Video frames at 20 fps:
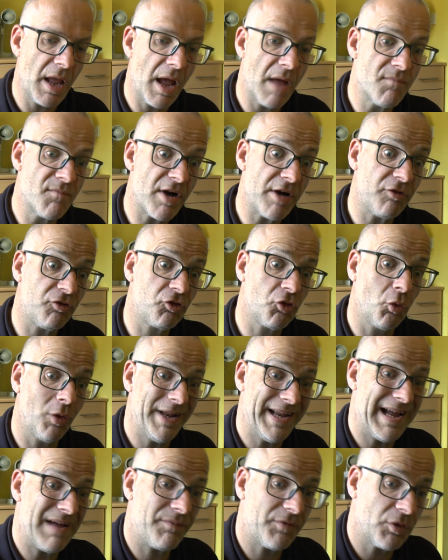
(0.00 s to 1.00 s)
And very
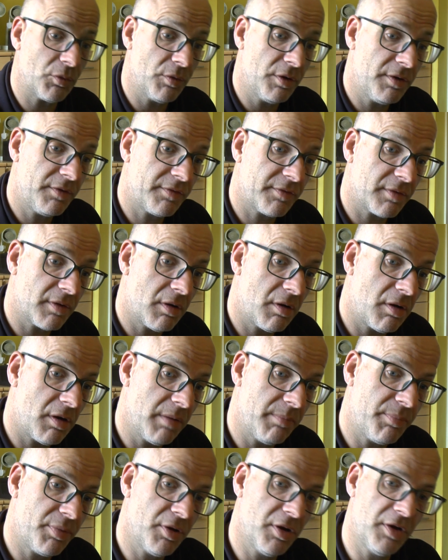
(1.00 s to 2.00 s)
shortly afterwards,
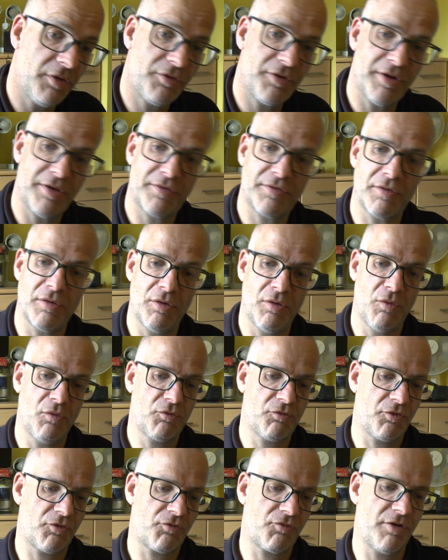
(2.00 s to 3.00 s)
I purchased
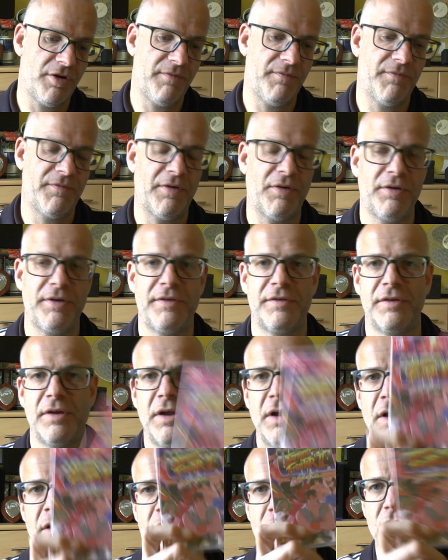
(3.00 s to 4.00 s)
Ultra Street
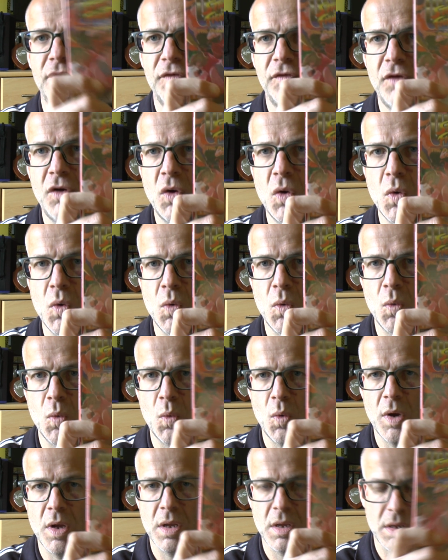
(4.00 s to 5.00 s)
Fighter
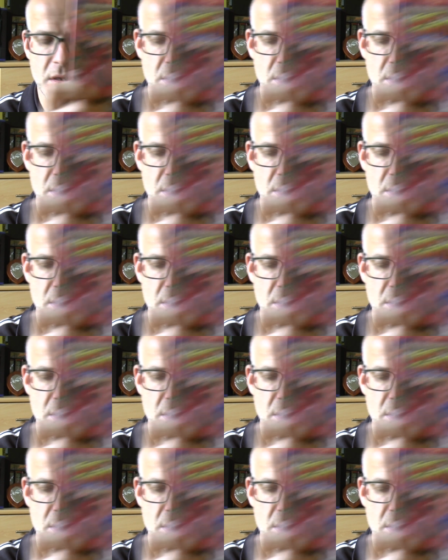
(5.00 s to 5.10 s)
2.